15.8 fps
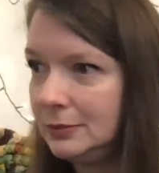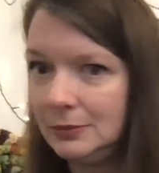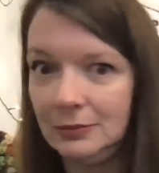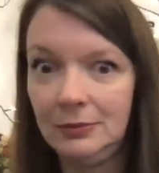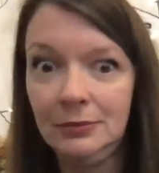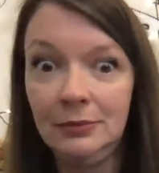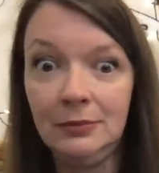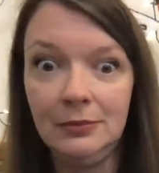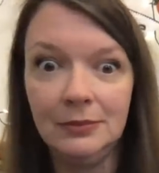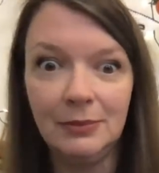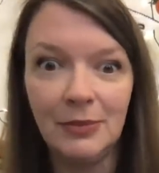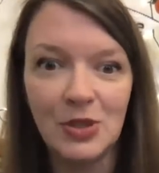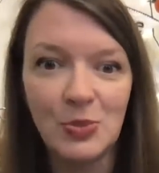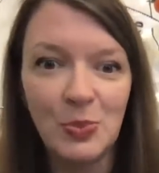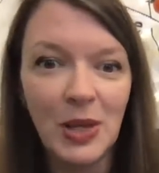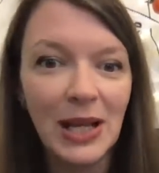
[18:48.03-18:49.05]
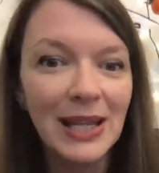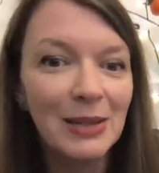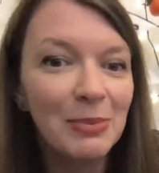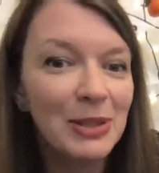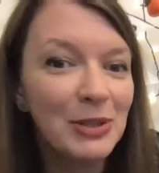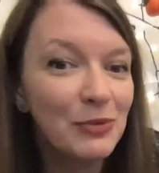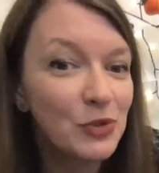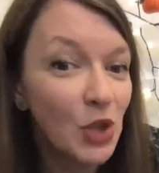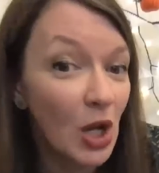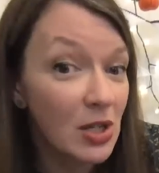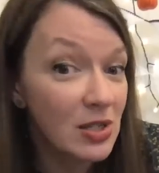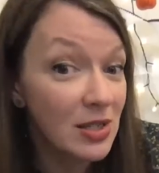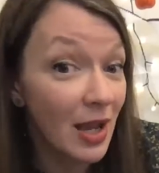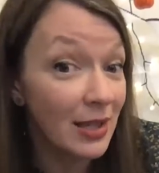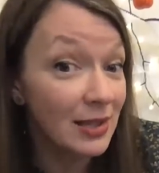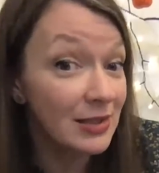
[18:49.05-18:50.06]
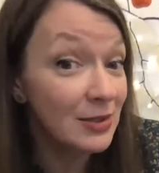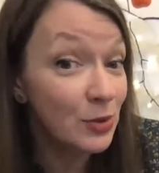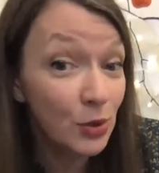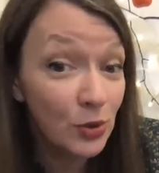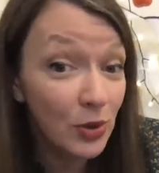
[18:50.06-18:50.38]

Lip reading: must be a little bit of dust. I do